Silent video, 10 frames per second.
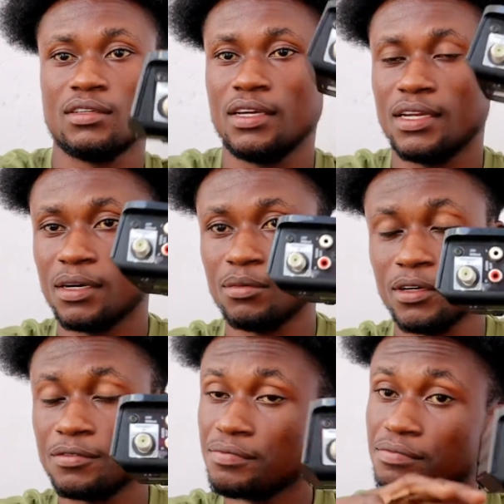A down
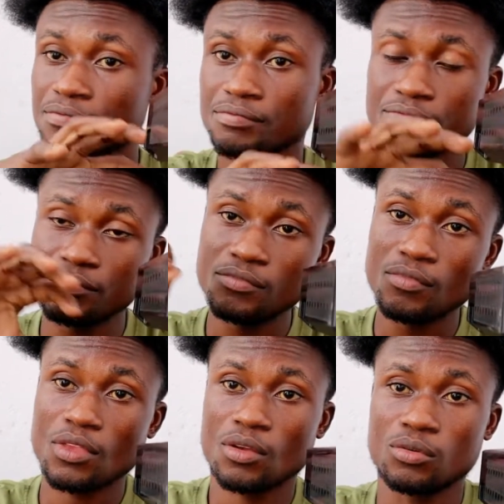
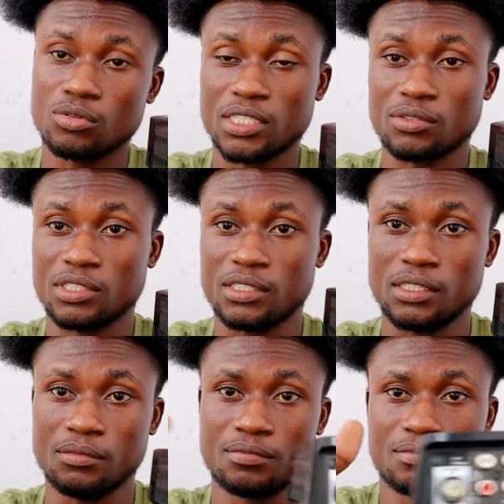sound
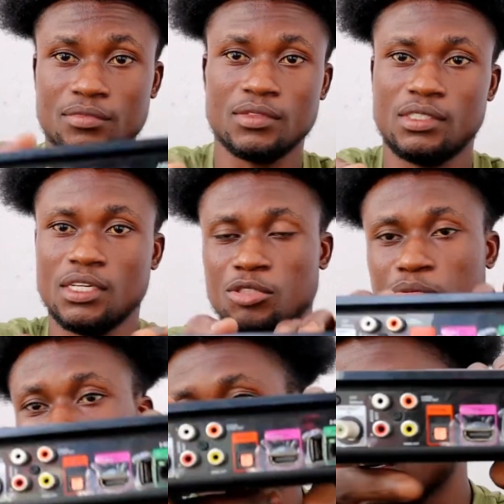system. Into
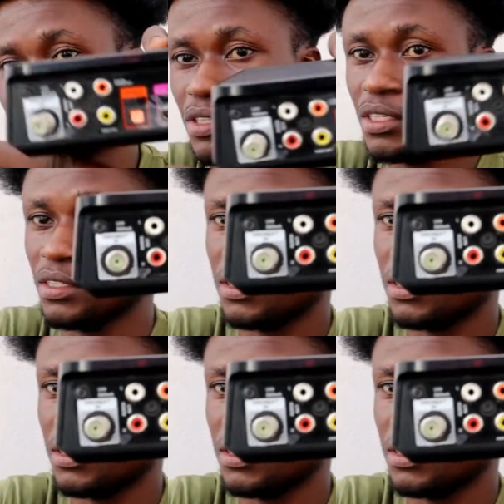Explora harmony.